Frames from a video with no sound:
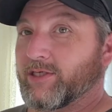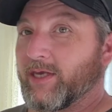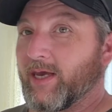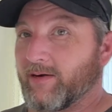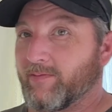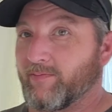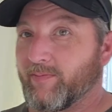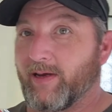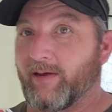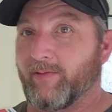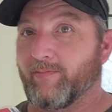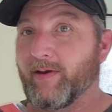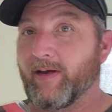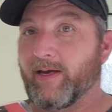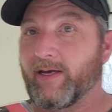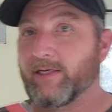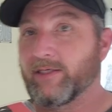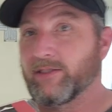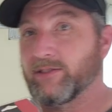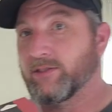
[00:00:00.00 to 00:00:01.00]
got a bad
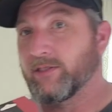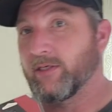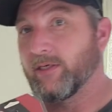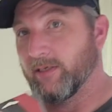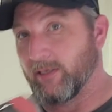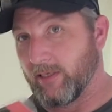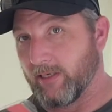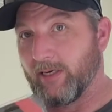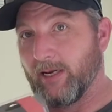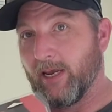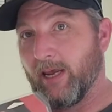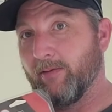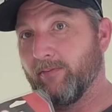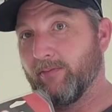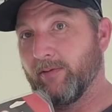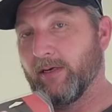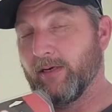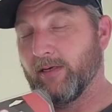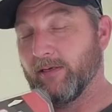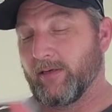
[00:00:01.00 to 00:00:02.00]
package that doesn't have
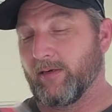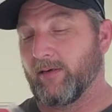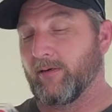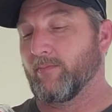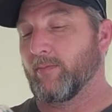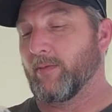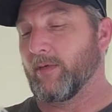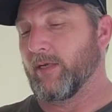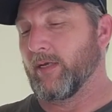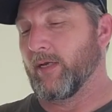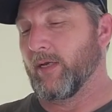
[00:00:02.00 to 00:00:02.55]
it in there. But